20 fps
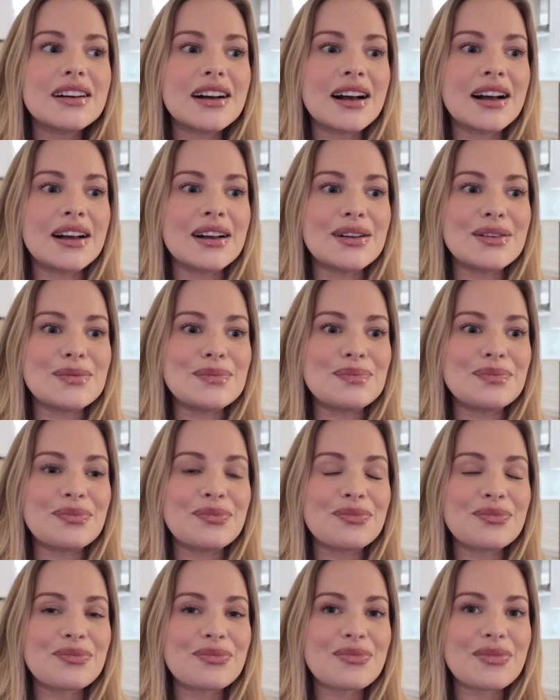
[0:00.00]

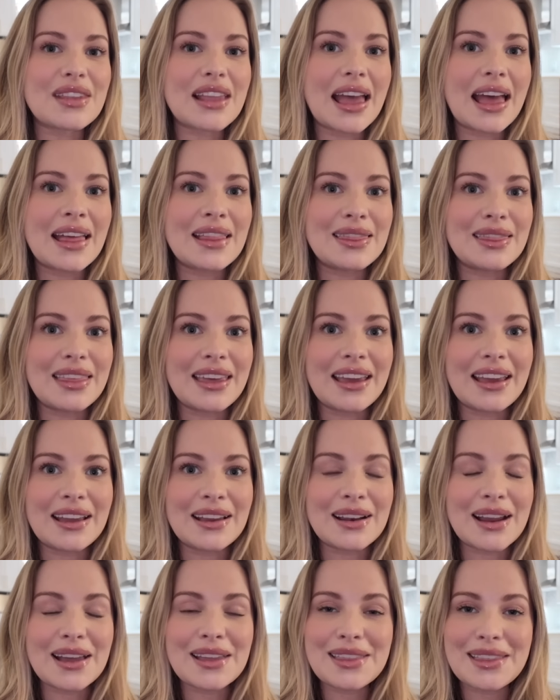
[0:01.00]
And
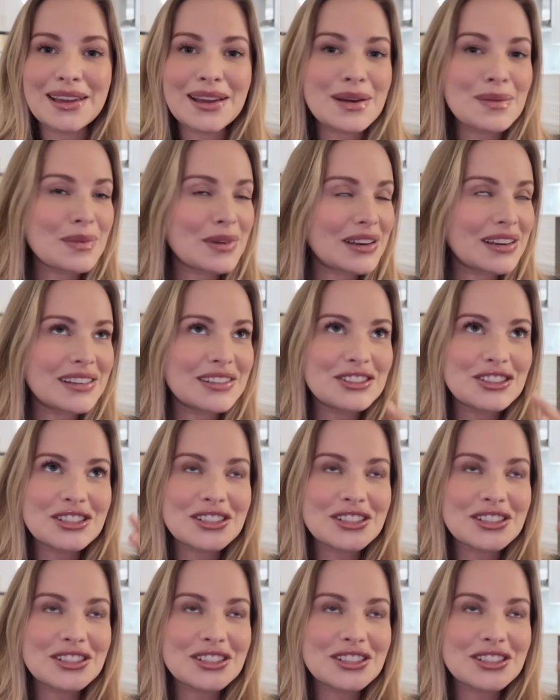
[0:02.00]
then I think I'm gonna